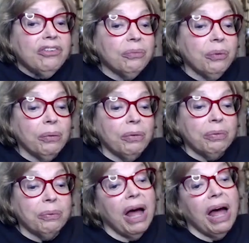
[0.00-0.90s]
to work
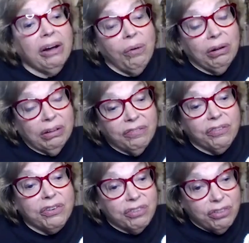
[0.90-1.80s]
with what I call
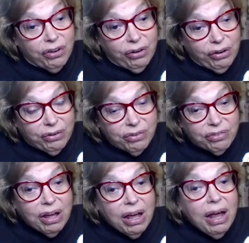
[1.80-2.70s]
diverse
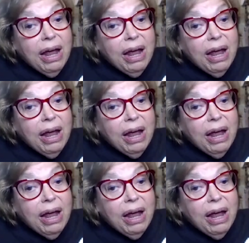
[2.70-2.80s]
learners?